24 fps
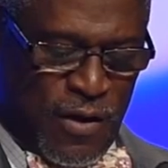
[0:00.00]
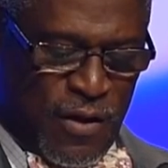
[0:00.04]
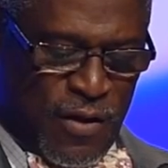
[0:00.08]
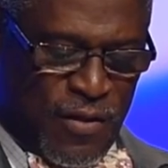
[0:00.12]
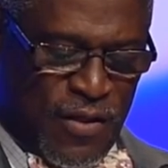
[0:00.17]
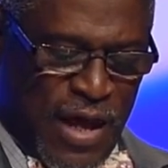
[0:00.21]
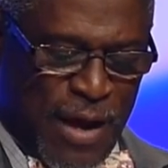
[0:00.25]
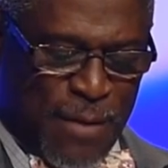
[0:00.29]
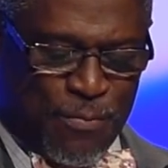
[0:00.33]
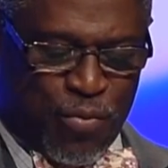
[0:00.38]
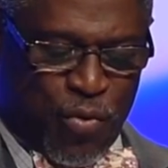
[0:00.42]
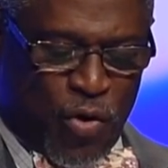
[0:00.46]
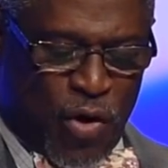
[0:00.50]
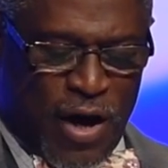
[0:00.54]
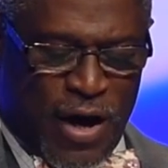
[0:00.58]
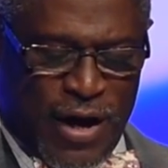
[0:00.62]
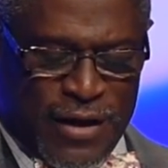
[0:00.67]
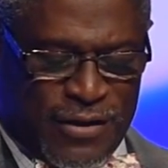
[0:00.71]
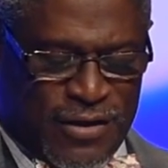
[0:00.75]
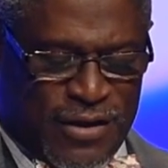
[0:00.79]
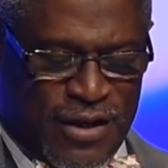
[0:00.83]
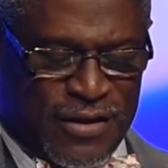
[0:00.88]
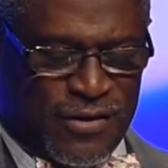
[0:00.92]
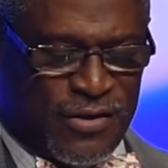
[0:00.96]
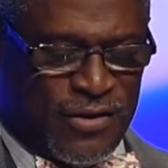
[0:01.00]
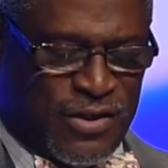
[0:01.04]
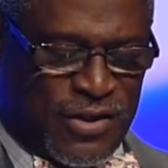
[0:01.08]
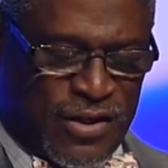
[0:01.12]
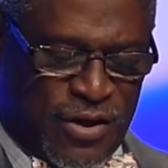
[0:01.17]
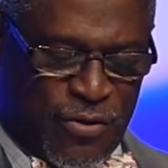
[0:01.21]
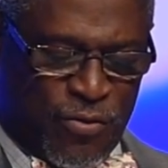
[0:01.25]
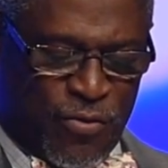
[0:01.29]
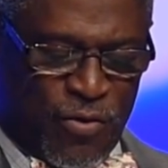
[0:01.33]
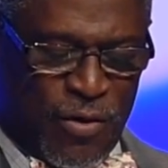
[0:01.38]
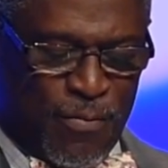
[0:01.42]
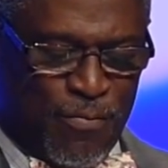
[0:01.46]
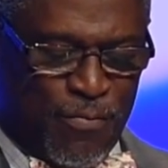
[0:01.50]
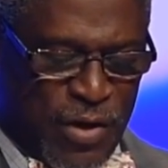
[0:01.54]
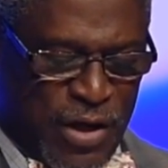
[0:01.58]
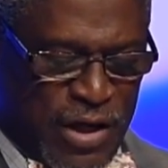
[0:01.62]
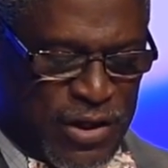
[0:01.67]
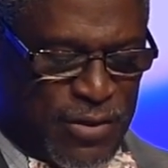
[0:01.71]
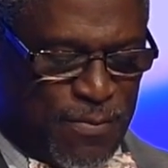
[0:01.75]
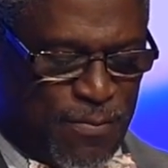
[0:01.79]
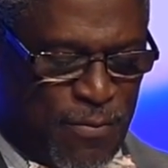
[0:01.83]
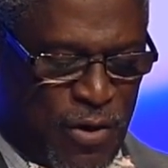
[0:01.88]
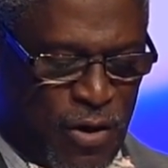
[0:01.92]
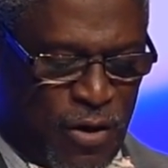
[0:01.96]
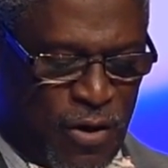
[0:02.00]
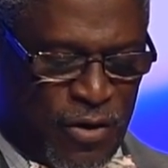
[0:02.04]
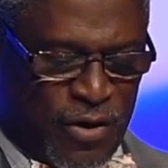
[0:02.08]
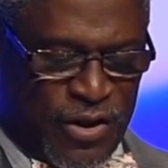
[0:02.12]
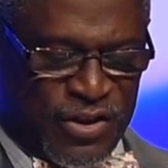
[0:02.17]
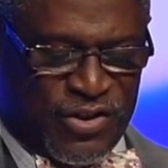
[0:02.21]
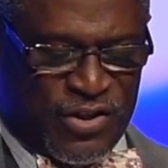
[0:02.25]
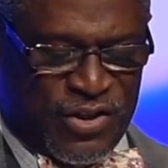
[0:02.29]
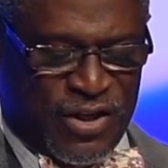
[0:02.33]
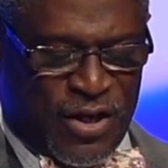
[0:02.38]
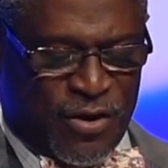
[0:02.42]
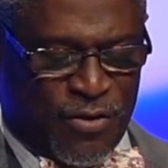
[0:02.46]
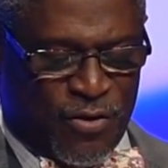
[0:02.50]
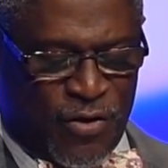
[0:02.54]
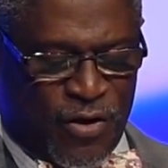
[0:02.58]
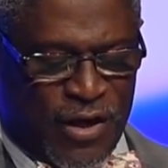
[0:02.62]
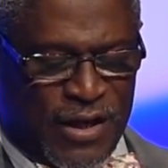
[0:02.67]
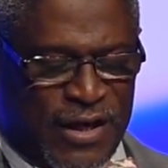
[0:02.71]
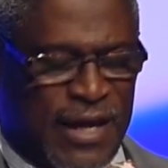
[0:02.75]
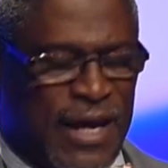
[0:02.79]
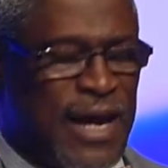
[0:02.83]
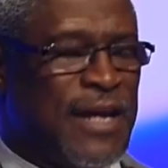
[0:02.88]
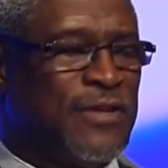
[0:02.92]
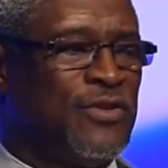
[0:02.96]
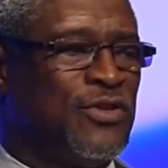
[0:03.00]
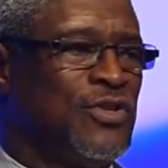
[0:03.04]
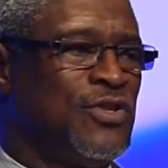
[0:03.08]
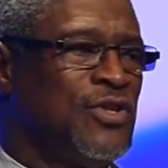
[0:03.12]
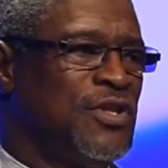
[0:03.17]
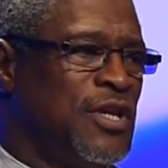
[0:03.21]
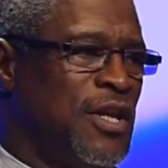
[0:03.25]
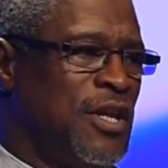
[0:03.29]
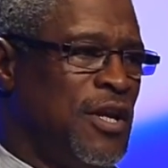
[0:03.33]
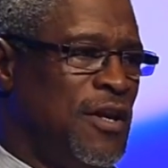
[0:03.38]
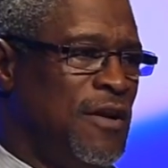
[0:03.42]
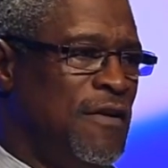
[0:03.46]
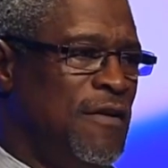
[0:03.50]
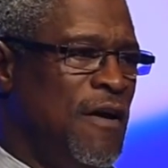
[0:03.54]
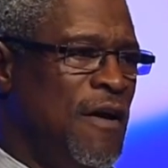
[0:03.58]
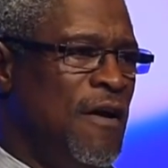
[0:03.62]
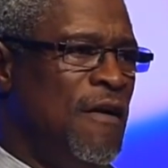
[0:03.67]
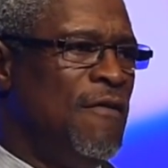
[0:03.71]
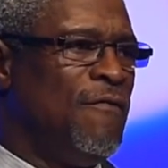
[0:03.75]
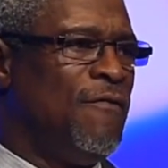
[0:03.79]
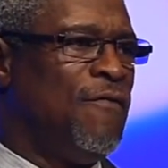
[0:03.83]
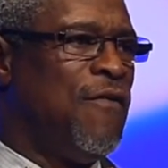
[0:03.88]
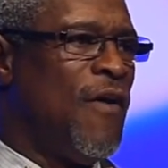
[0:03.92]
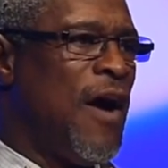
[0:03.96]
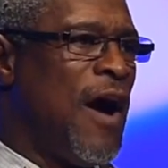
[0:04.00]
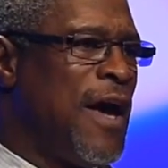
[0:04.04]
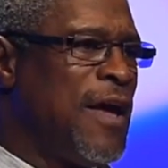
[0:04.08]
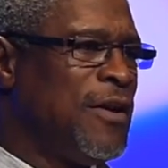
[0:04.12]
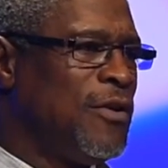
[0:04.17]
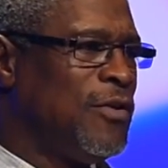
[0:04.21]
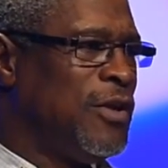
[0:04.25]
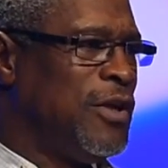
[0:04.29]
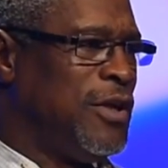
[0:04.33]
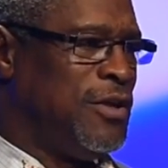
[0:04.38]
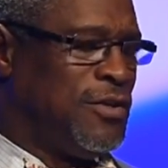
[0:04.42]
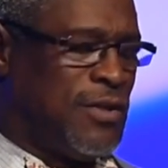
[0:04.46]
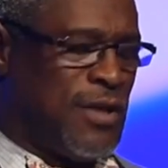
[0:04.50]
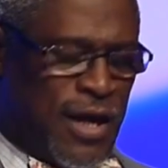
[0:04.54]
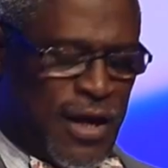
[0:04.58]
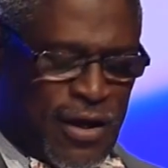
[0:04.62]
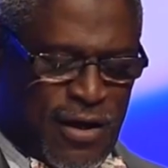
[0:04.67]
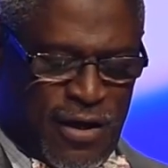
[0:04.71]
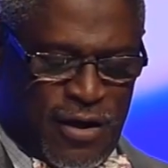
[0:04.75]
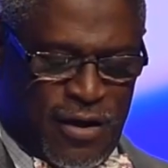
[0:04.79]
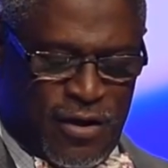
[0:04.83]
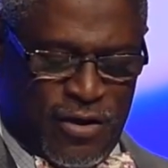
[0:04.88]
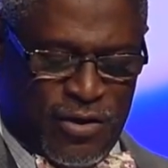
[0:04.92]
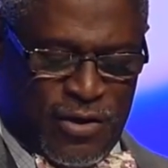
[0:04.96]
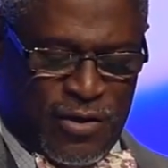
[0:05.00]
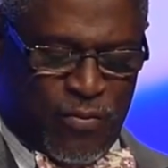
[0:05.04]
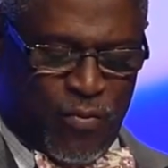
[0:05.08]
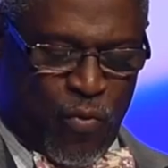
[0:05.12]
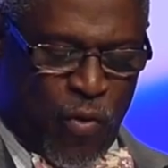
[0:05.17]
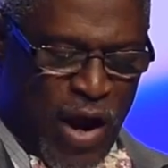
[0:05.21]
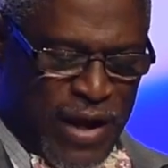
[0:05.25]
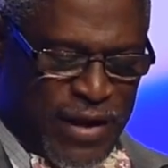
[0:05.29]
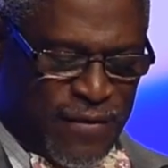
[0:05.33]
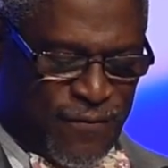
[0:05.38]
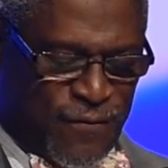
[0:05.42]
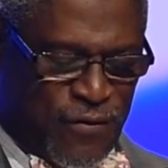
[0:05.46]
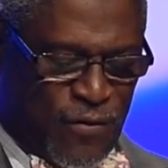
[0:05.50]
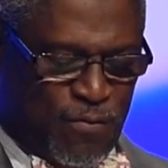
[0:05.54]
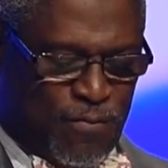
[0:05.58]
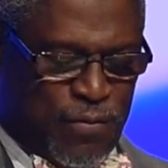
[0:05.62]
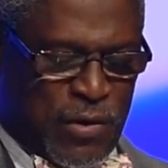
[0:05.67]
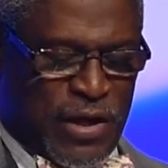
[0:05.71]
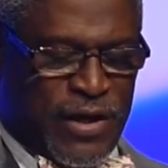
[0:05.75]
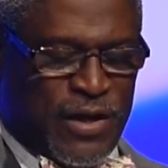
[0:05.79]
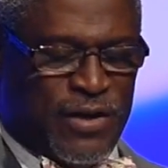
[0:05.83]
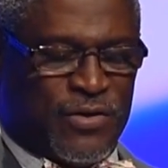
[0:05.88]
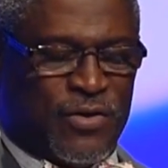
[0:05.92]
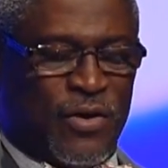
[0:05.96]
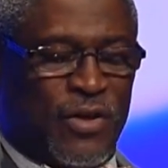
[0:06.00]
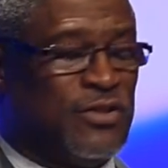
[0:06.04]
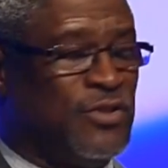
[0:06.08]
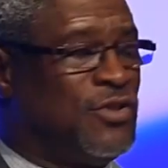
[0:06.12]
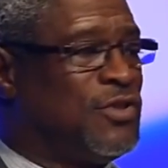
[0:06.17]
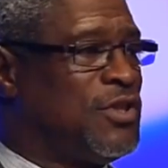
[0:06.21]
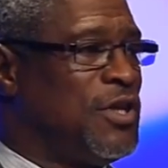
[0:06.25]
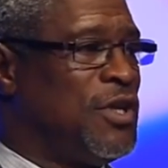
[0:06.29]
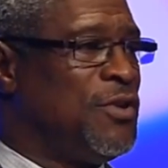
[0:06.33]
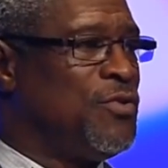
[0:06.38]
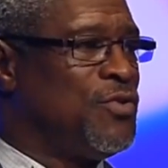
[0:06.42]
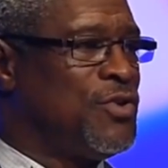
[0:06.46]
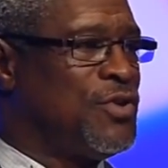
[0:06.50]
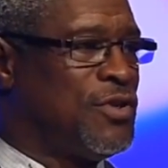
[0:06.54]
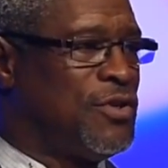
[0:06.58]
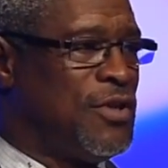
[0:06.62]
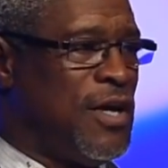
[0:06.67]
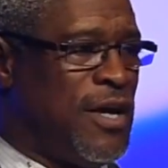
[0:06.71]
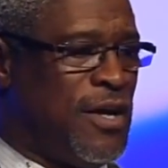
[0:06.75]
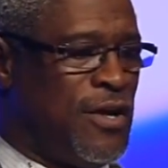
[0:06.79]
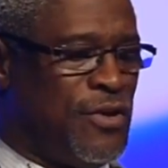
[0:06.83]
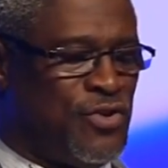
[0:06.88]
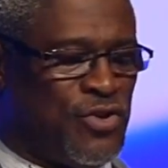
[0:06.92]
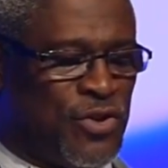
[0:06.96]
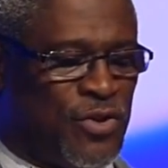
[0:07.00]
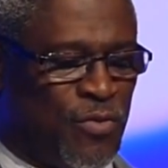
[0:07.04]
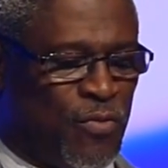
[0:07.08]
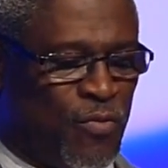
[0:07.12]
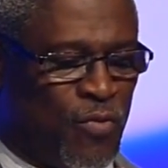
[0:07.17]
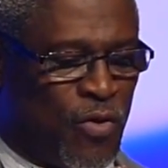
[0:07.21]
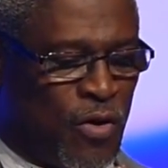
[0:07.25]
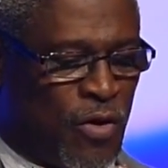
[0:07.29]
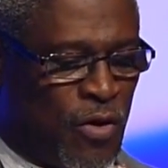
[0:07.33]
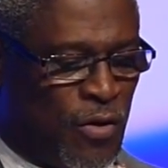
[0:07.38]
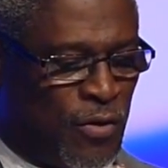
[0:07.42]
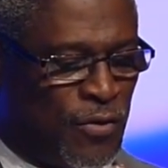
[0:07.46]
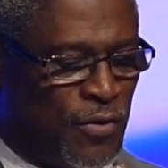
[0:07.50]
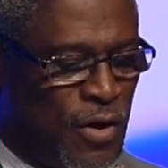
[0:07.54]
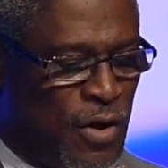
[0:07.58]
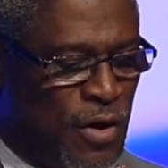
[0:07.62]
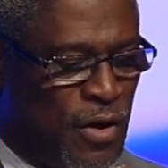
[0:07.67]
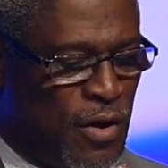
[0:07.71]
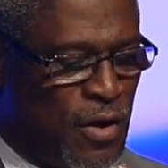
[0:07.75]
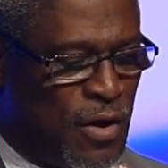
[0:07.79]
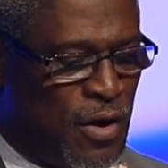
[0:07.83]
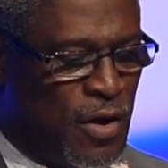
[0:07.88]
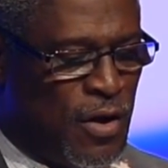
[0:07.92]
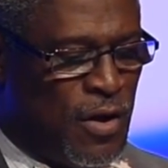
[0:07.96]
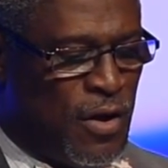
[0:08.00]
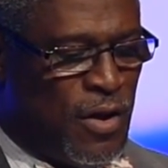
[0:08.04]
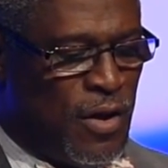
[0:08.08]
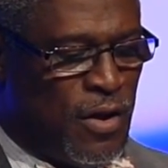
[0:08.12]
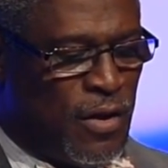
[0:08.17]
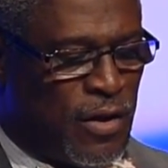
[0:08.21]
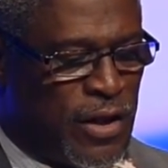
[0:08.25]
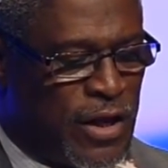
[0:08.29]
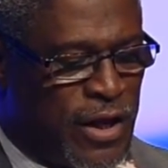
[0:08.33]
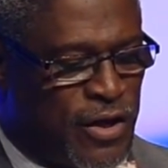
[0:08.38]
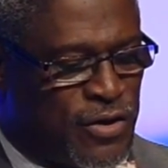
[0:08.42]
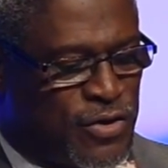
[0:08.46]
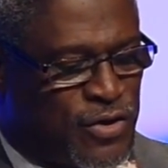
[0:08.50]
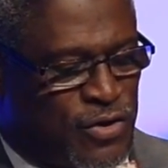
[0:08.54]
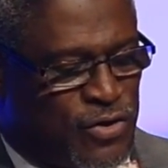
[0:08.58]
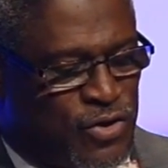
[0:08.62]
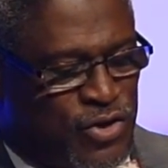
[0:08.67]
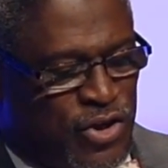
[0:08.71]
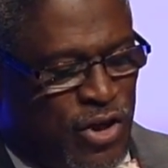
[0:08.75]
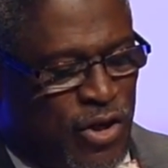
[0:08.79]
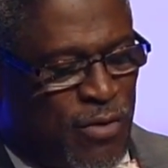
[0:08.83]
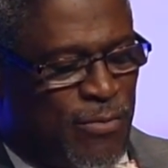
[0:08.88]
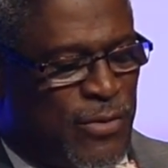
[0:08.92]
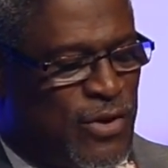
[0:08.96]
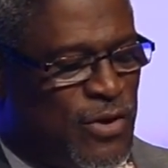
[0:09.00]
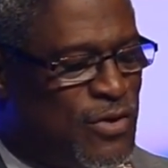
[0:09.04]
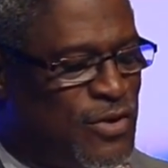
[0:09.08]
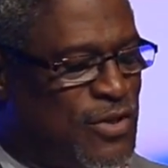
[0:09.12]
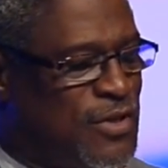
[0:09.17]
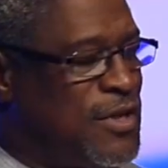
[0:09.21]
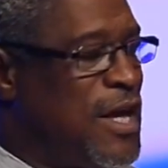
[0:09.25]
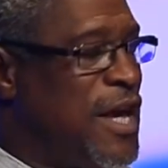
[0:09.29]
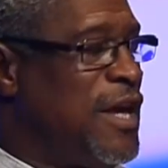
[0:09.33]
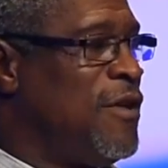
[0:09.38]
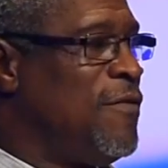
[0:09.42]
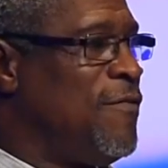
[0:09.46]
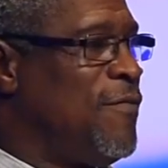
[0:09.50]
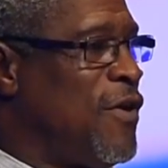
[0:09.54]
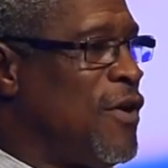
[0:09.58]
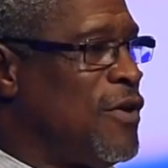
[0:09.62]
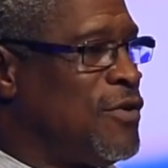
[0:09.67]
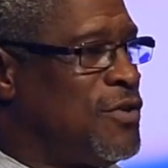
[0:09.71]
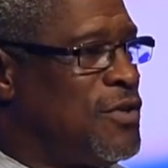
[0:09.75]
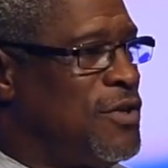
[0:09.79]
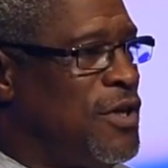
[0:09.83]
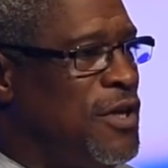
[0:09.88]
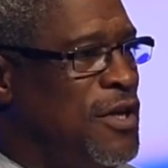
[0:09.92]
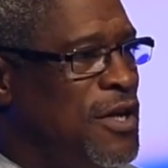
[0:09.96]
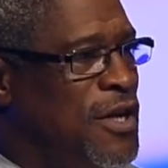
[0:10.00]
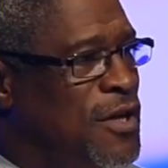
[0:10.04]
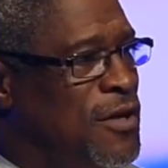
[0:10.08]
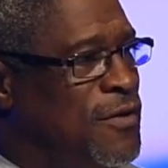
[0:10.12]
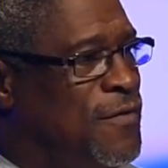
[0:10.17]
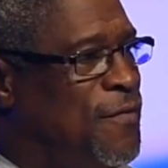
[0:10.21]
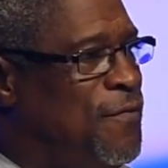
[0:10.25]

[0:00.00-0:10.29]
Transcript: That pride didn't center on baseball. It centered on Kansas City, finally taking its rightful place on center stage in the world. Ladies and gentlemen, the state of our city is